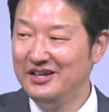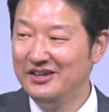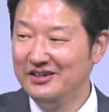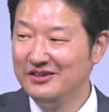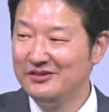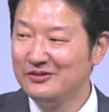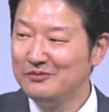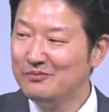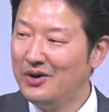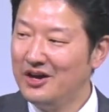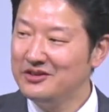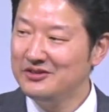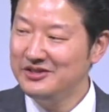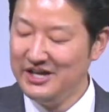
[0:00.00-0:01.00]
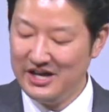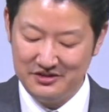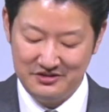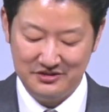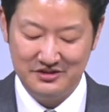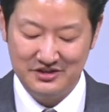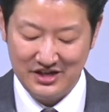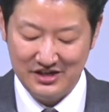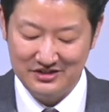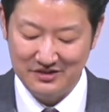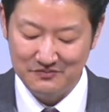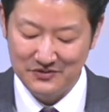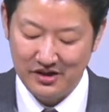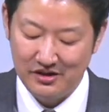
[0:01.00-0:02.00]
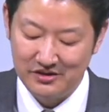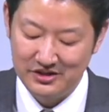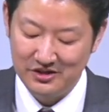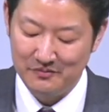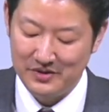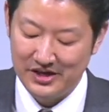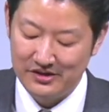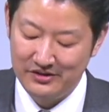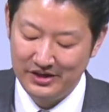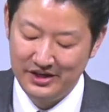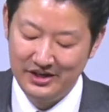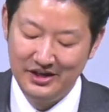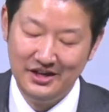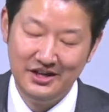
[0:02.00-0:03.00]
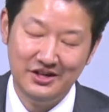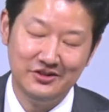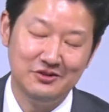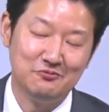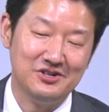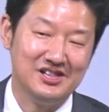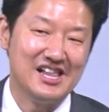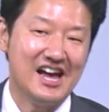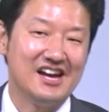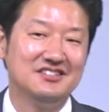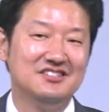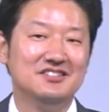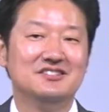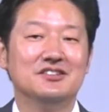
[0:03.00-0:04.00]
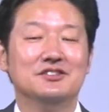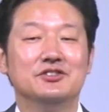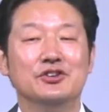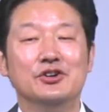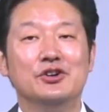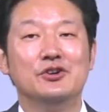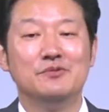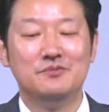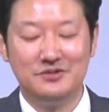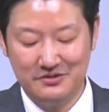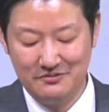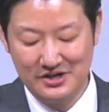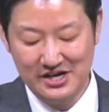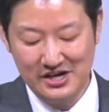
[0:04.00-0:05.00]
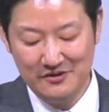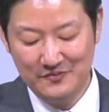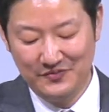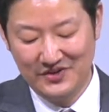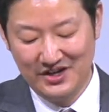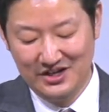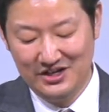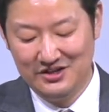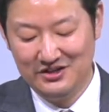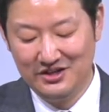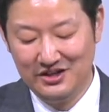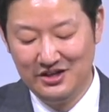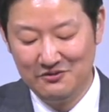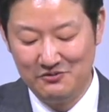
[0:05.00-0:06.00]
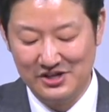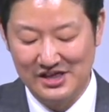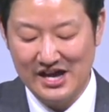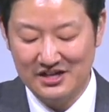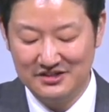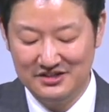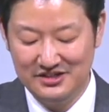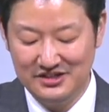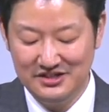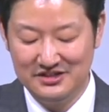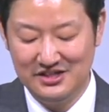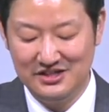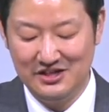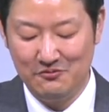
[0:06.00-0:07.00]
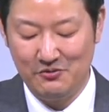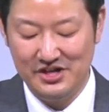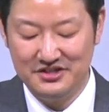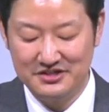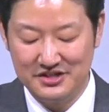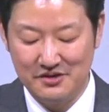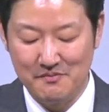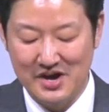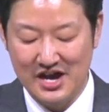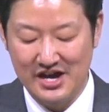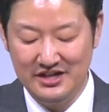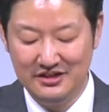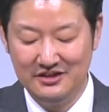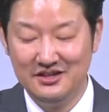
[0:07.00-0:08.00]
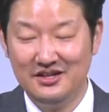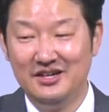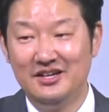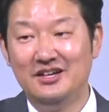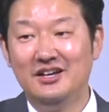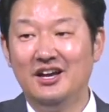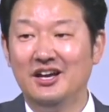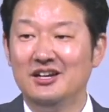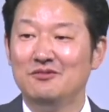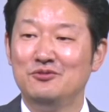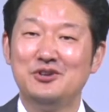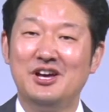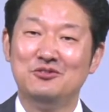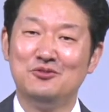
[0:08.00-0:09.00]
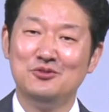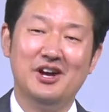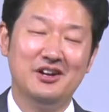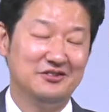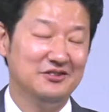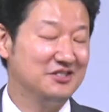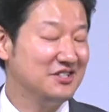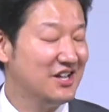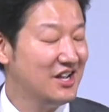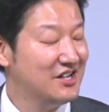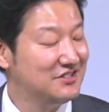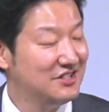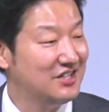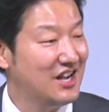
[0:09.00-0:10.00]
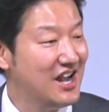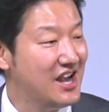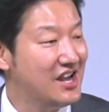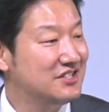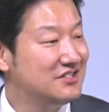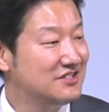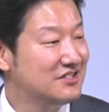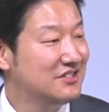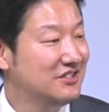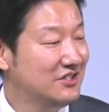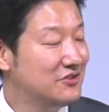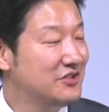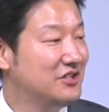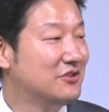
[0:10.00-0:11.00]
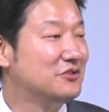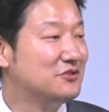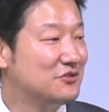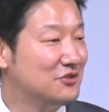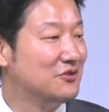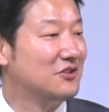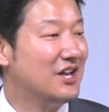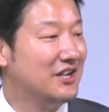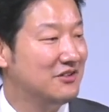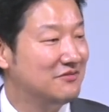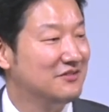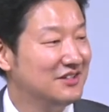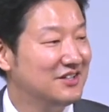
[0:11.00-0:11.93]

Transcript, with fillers: You know, bodily exercise I'm talking about. You know, it relaxes the nerves, right? And then relaxes and the rest of the mind. And if you do exercise, it adds, you know, years to your life.